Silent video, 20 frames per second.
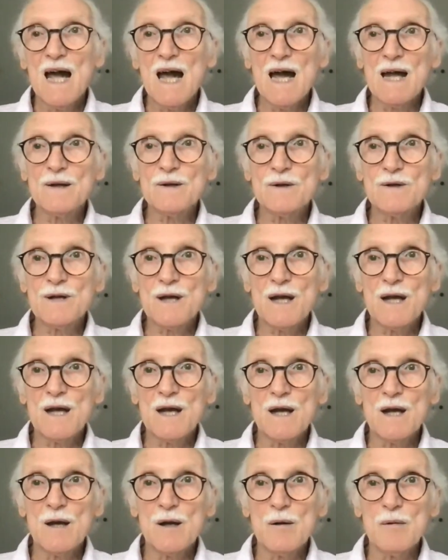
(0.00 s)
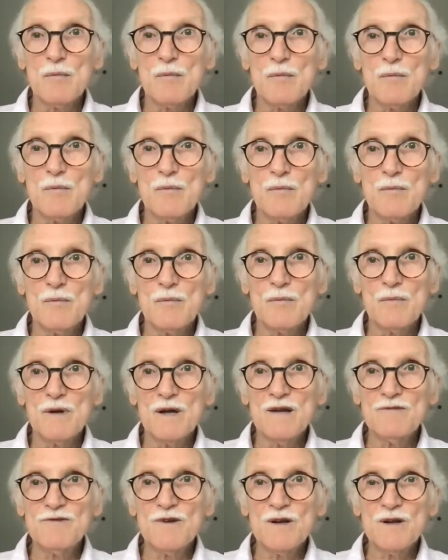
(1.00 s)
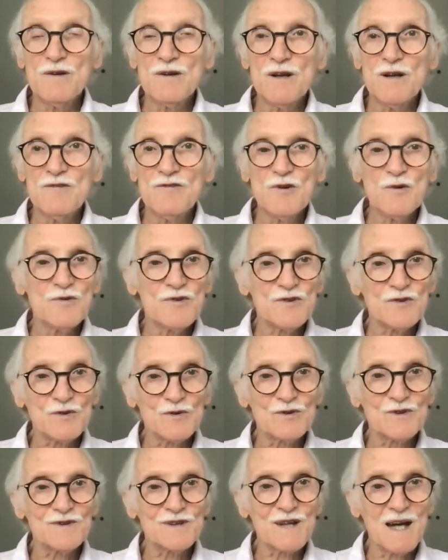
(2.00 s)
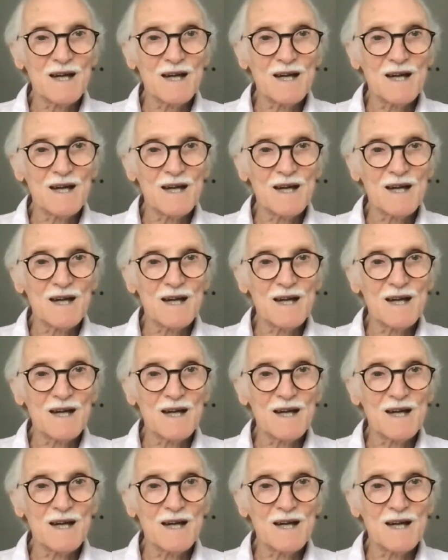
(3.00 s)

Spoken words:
And if you thought